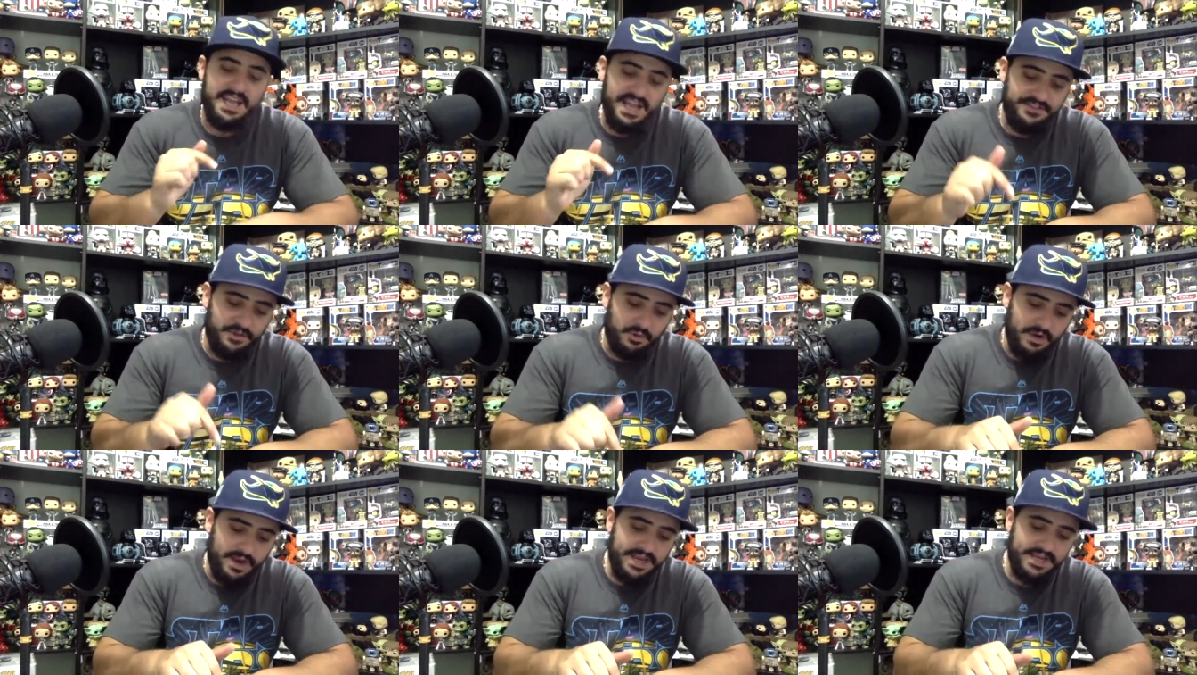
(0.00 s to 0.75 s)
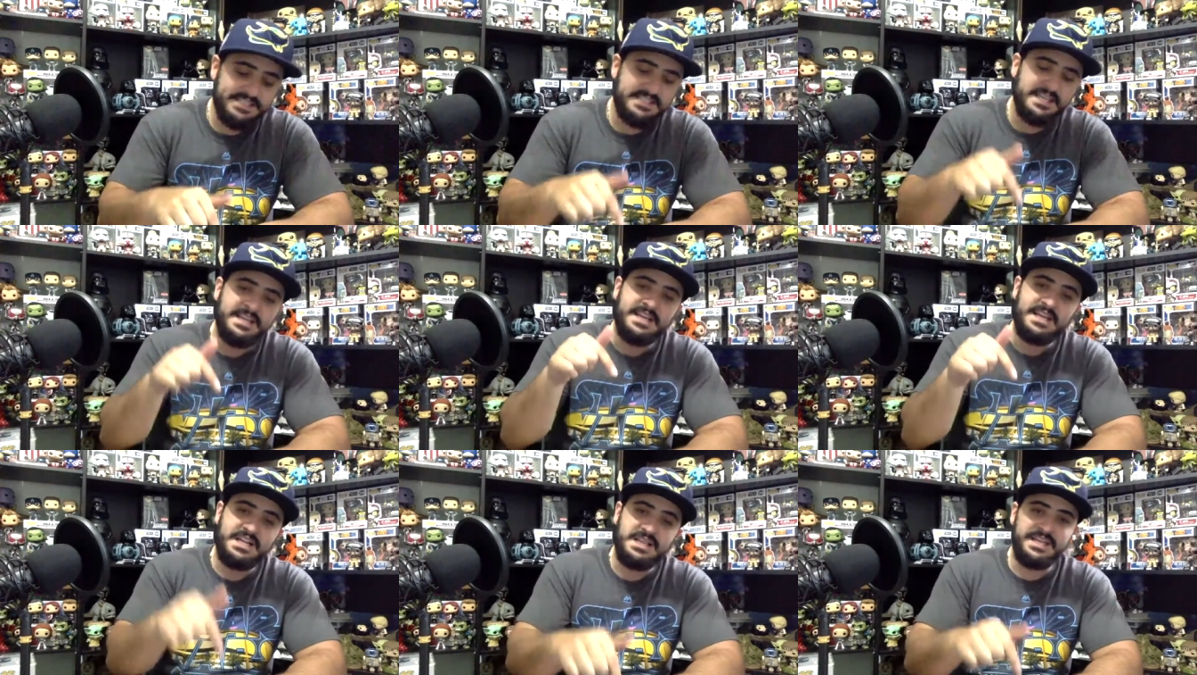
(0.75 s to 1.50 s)
and the Rays
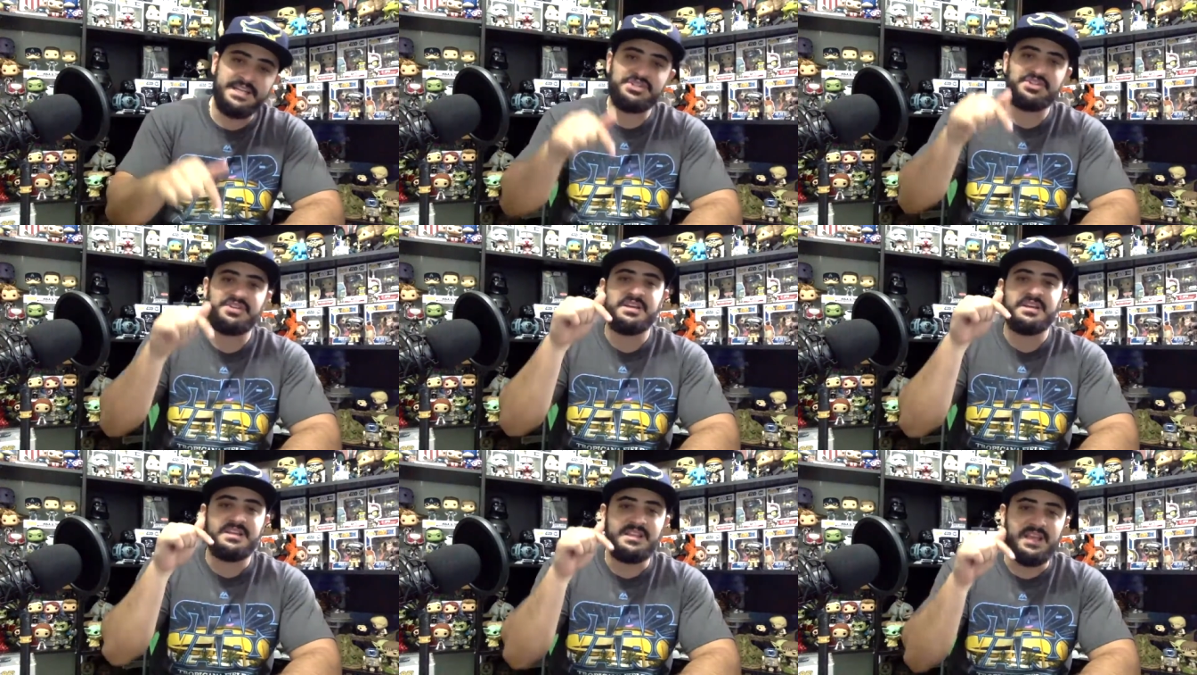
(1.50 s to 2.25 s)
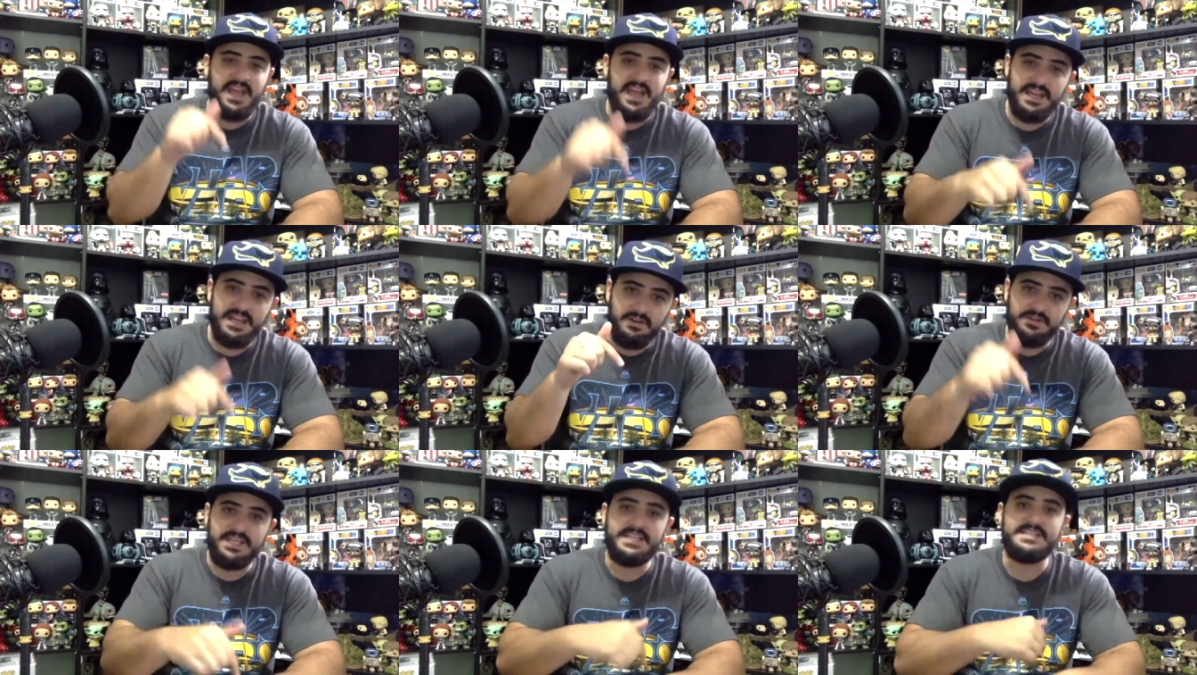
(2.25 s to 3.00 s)
clinched the
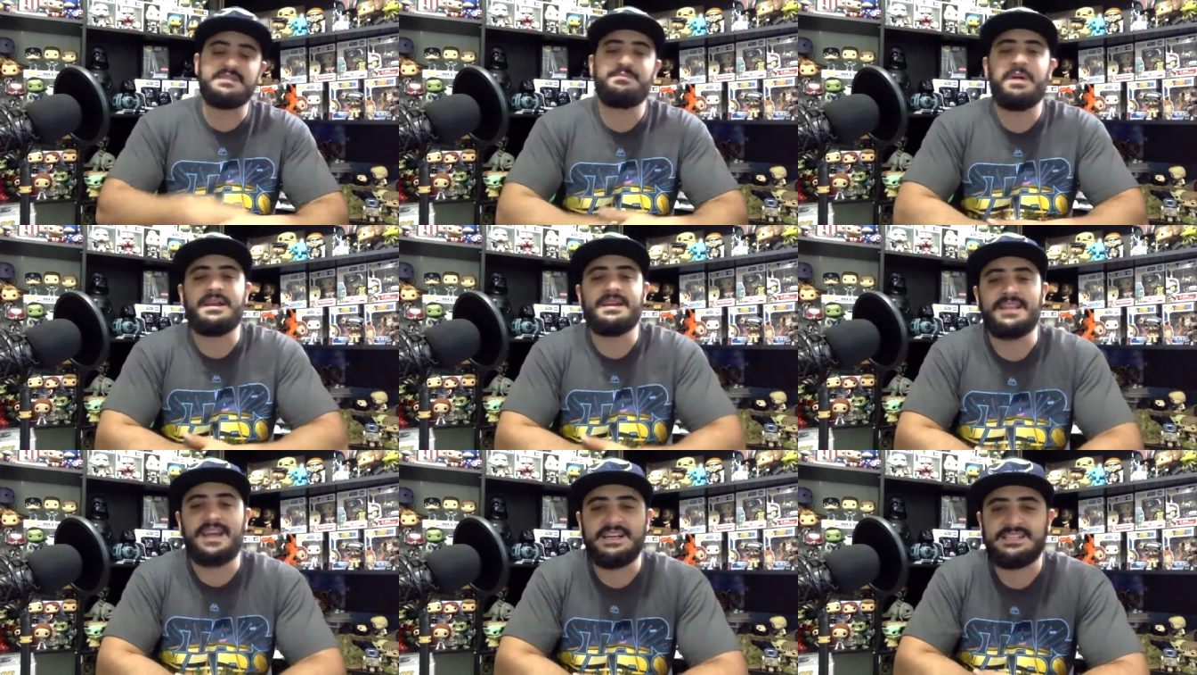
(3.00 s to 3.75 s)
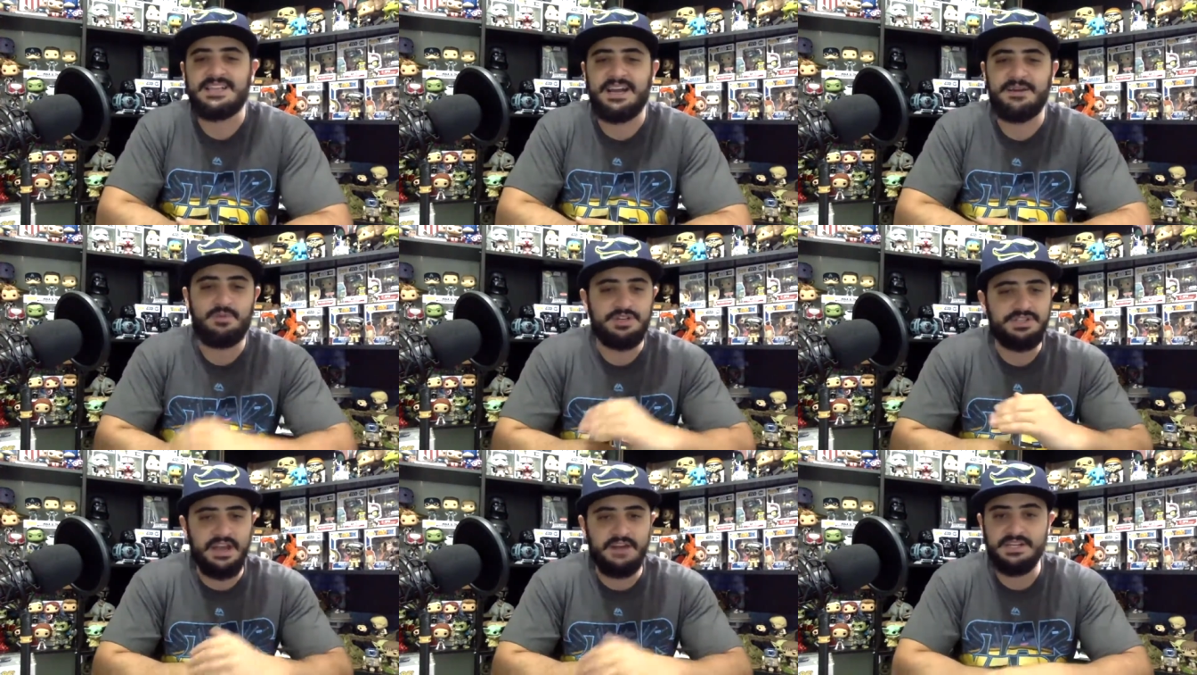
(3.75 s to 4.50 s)
AL East pennant last night,
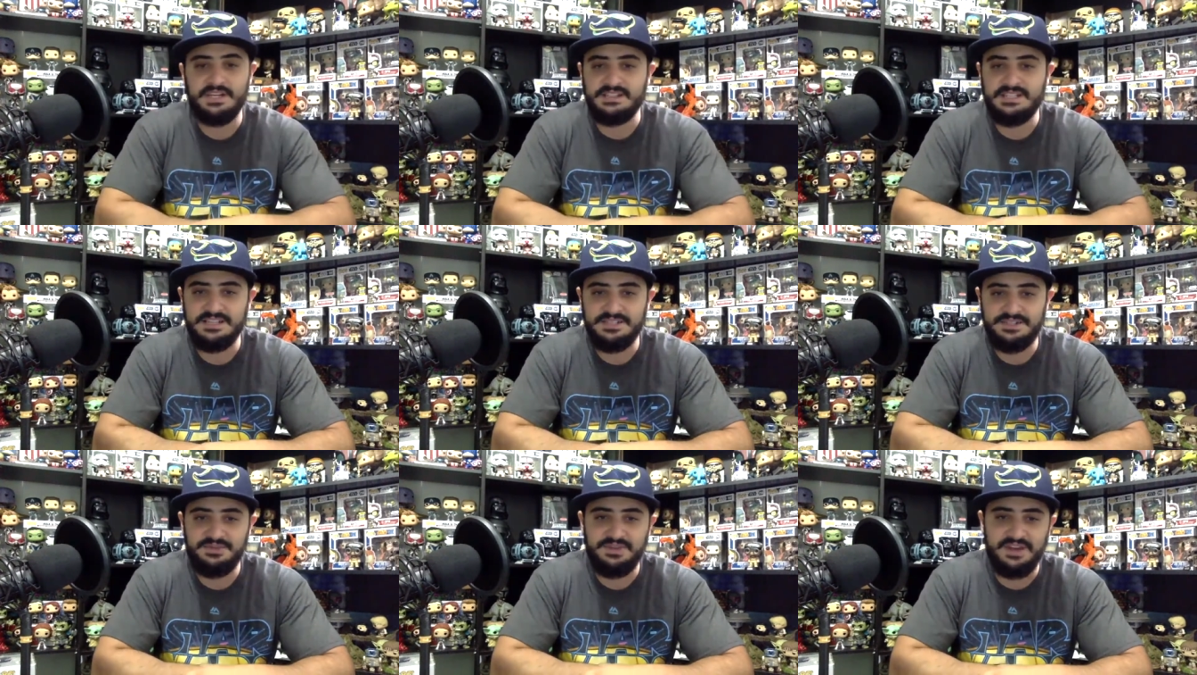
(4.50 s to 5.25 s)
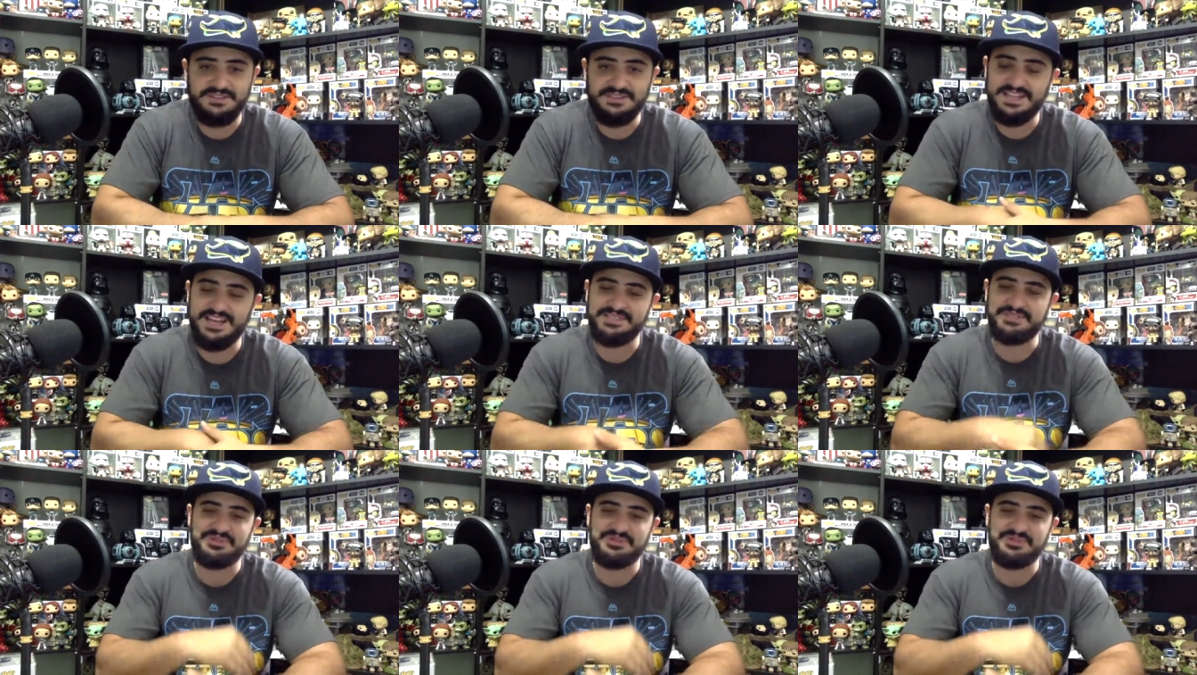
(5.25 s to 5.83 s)
which they haven't done since 2010.